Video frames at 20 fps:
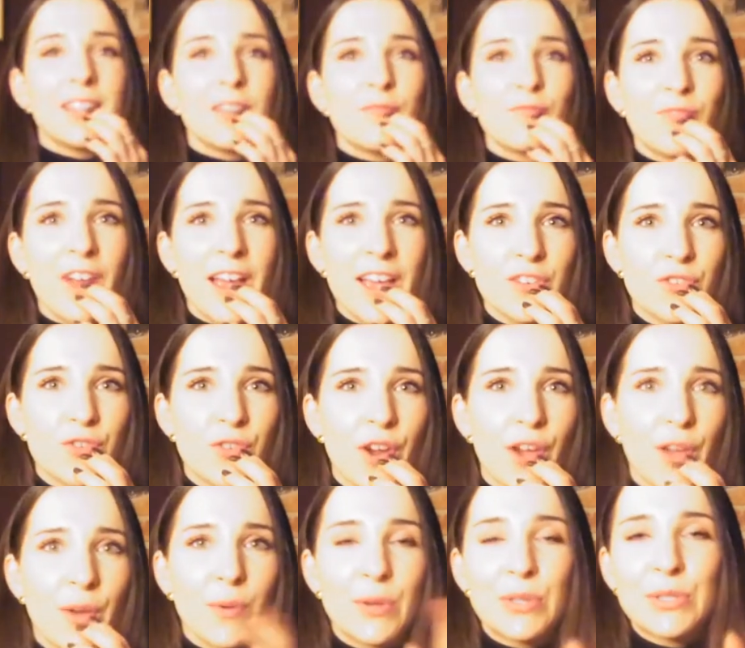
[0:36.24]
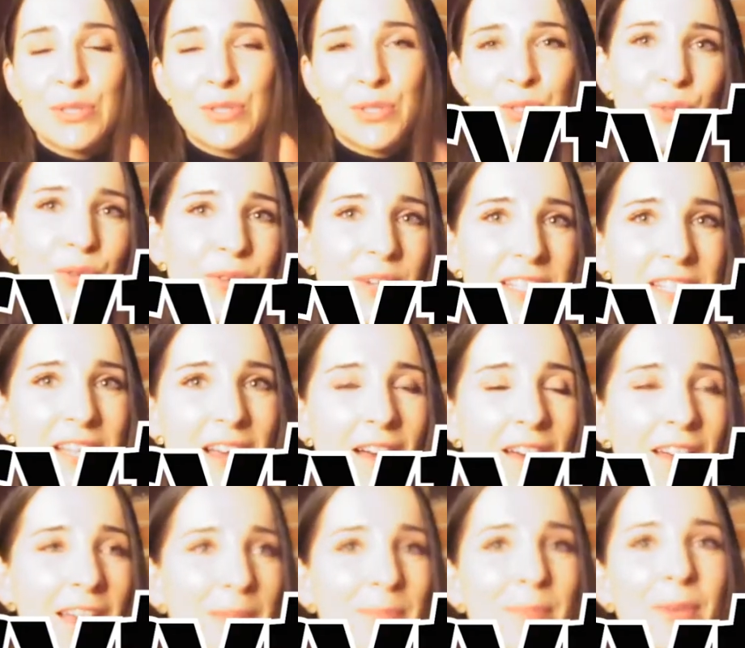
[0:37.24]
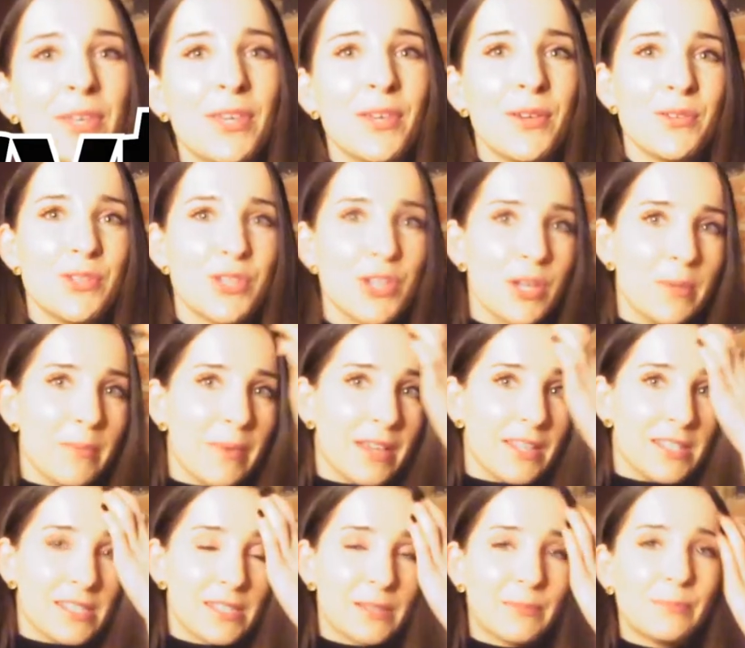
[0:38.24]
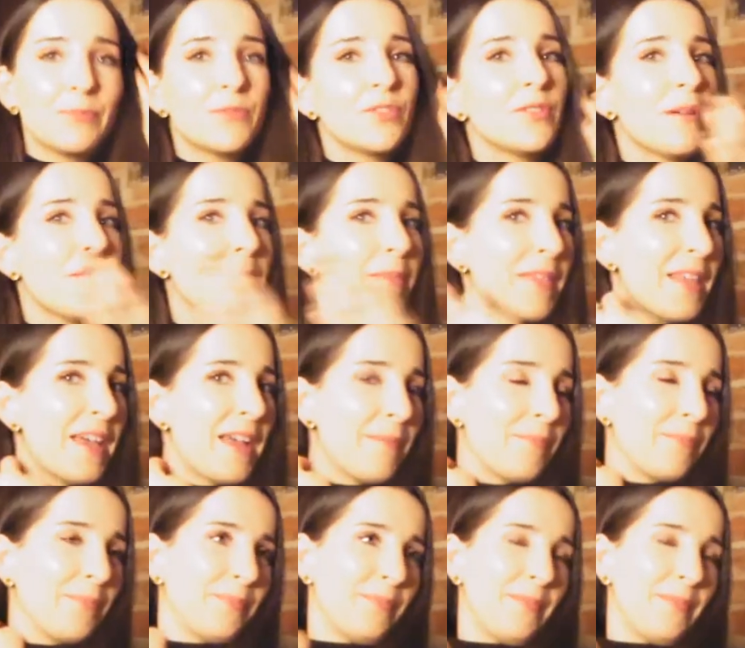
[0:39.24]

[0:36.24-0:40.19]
like retro Storytime YouTubers. Do you remember that?